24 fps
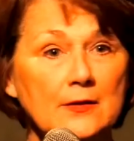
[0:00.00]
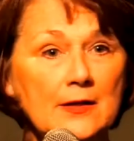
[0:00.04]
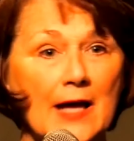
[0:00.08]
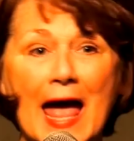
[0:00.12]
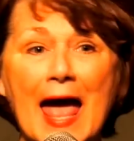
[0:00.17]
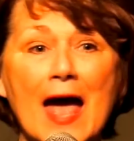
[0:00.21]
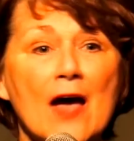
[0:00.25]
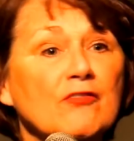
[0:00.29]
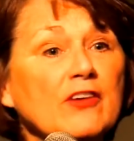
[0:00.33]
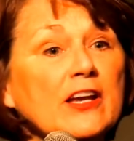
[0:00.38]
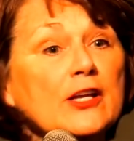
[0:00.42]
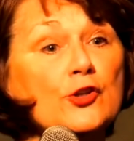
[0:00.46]

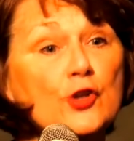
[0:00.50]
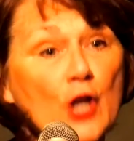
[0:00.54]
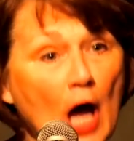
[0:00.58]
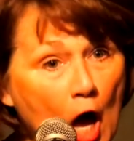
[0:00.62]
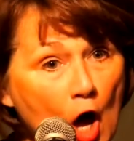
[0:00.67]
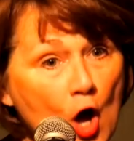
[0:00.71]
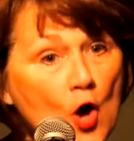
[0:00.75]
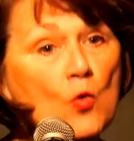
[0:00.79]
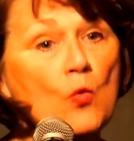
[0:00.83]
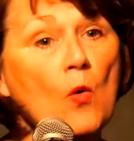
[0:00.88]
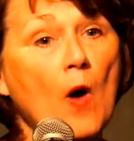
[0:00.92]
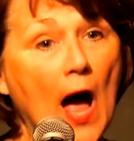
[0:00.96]
having
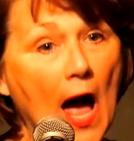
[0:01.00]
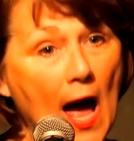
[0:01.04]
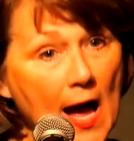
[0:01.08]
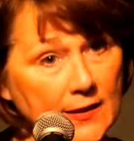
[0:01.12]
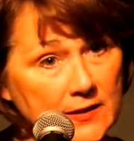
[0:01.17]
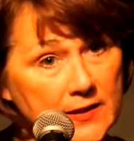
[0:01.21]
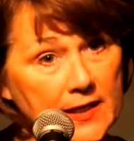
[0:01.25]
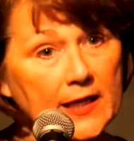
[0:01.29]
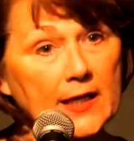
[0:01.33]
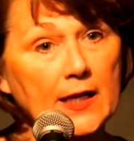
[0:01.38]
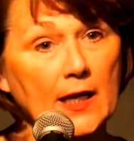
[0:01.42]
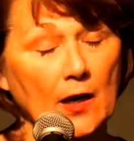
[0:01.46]
no
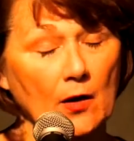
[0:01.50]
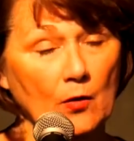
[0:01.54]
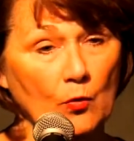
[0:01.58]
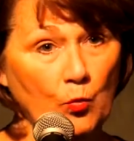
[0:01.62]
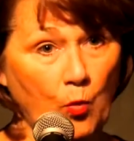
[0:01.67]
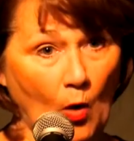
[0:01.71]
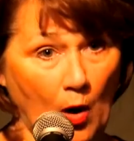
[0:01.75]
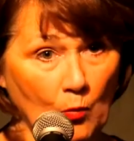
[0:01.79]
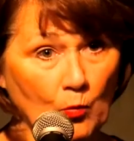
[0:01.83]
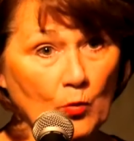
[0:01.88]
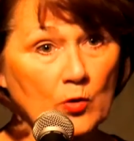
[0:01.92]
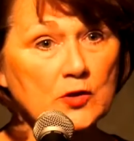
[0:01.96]
idea
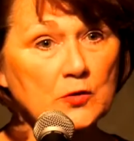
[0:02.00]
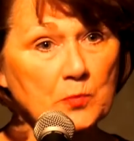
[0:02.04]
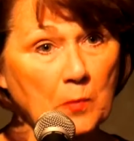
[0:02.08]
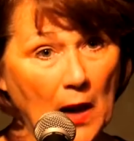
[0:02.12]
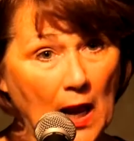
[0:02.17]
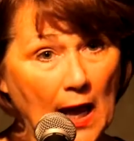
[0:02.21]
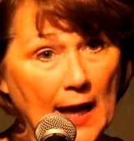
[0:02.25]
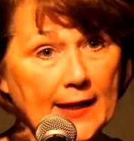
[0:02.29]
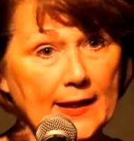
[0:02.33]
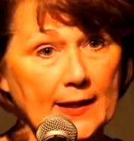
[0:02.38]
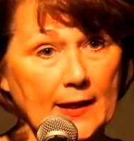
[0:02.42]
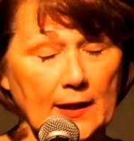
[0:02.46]
what was
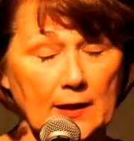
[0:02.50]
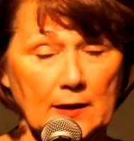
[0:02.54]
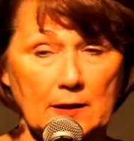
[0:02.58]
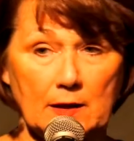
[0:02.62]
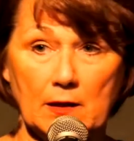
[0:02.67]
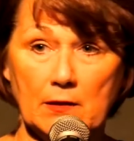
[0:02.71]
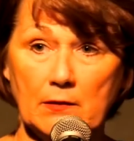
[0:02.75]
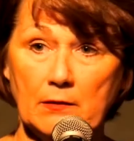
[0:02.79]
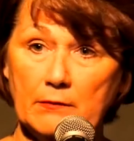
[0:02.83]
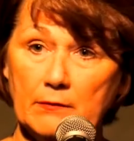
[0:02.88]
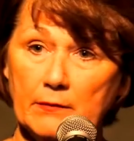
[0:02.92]
playing.